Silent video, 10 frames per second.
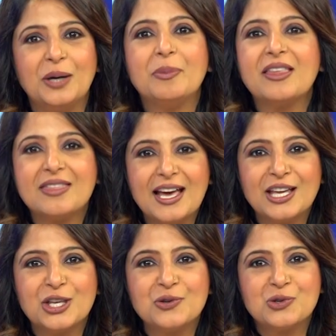A big
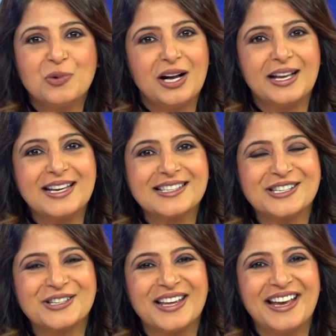thank you to our
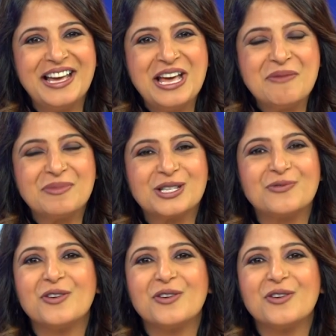guests today, Mr.